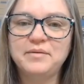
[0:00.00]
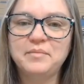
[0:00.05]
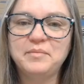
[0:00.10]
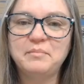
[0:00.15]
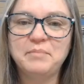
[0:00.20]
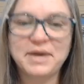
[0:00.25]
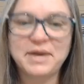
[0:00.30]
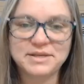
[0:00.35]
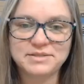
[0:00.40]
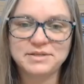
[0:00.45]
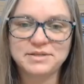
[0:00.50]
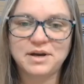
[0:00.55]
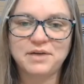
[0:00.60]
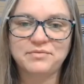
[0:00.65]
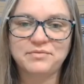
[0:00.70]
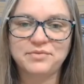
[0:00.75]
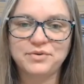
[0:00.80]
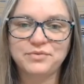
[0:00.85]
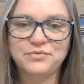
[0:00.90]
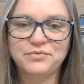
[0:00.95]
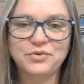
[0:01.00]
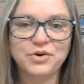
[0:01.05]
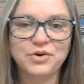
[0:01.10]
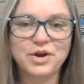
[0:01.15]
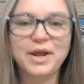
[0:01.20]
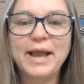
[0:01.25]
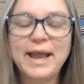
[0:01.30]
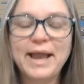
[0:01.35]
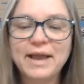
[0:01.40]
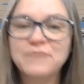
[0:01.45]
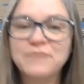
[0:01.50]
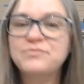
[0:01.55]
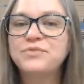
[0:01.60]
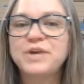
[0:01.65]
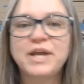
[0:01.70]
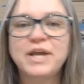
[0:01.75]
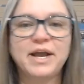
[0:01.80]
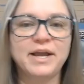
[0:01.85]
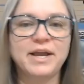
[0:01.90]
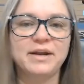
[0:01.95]
best offer for
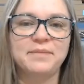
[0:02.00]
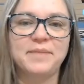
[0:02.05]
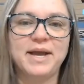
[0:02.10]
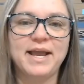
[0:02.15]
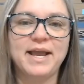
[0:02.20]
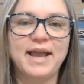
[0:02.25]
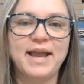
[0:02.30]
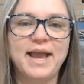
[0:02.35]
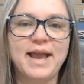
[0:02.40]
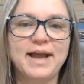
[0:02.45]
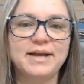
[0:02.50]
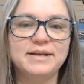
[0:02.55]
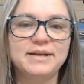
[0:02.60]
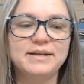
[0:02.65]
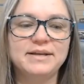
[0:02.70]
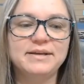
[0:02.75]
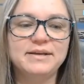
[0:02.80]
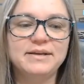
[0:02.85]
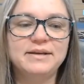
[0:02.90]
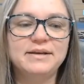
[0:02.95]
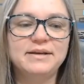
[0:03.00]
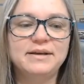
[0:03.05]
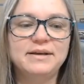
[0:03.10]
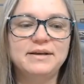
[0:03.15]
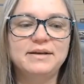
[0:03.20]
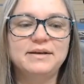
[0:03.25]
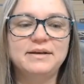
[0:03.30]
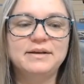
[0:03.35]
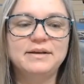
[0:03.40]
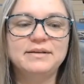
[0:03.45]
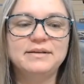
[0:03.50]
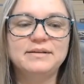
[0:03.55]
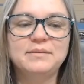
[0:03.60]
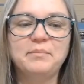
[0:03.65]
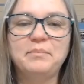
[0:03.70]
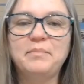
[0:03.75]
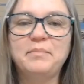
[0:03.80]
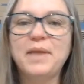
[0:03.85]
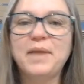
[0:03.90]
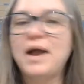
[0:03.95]
every item I had.
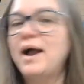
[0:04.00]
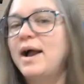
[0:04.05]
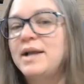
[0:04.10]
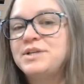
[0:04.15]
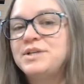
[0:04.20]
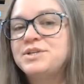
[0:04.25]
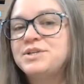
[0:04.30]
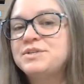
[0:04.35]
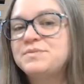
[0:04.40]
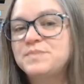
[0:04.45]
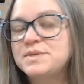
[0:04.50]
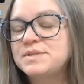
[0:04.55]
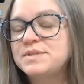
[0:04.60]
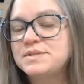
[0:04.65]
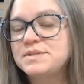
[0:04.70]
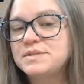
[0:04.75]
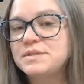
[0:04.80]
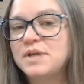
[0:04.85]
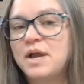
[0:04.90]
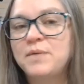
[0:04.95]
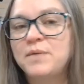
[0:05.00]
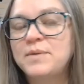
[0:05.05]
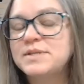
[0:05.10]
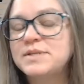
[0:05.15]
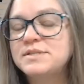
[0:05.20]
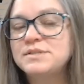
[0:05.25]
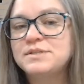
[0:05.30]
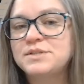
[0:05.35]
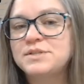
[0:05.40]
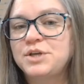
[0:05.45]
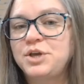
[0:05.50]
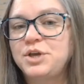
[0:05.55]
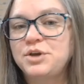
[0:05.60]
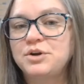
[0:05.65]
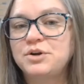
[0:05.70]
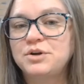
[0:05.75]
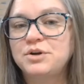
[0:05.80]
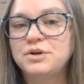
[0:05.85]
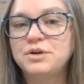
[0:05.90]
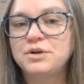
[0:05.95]
I wasn't
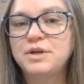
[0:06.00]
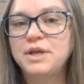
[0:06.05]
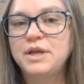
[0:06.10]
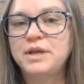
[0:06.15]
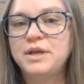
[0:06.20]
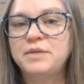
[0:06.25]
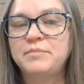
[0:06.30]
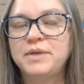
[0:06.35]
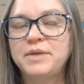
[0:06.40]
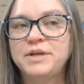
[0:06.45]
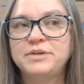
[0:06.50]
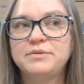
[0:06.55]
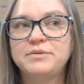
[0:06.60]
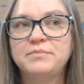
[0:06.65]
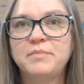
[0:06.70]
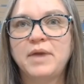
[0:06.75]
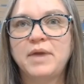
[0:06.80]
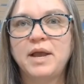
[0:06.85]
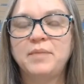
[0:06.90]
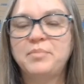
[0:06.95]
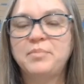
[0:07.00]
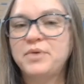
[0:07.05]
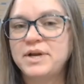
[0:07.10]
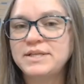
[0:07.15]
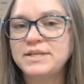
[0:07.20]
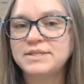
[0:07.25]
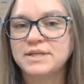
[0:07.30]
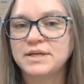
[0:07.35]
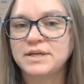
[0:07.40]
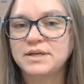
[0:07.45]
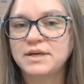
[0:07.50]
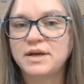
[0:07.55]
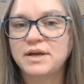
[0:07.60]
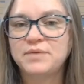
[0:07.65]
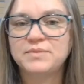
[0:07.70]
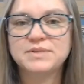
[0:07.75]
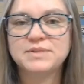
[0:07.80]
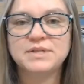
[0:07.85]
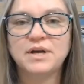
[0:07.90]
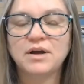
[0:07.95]
secure in my pricing. I
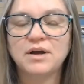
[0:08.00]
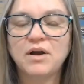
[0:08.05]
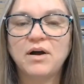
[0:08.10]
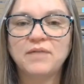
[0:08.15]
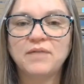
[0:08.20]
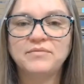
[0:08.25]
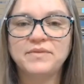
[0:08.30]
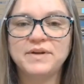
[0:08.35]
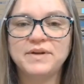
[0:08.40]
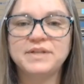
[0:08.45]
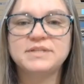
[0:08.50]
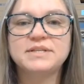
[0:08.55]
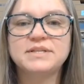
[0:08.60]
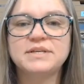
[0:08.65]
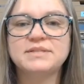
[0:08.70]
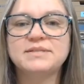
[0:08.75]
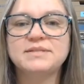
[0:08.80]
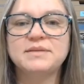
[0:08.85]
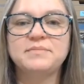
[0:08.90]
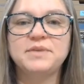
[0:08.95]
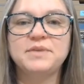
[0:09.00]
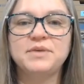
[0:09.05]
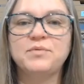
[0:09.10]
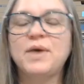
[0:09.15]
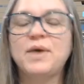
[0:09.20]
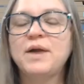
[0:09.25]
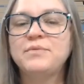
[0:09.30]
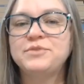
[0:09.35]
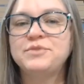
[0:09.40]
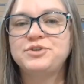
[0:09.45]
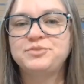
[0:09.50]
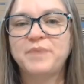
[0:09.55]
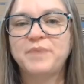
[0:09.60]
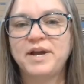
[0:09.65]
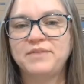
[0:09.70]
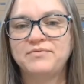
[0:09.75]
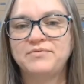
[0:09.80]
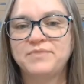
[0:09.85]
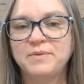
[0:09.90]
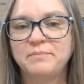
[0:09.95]
was not confident that why would you
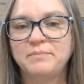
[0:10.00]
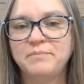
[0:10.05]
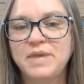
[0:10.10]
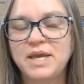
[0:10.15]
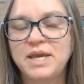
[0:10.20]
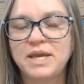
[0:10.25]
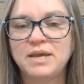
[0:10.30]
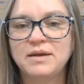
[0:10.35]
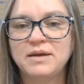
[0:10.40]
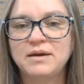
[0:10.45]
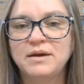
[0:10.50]
buy from me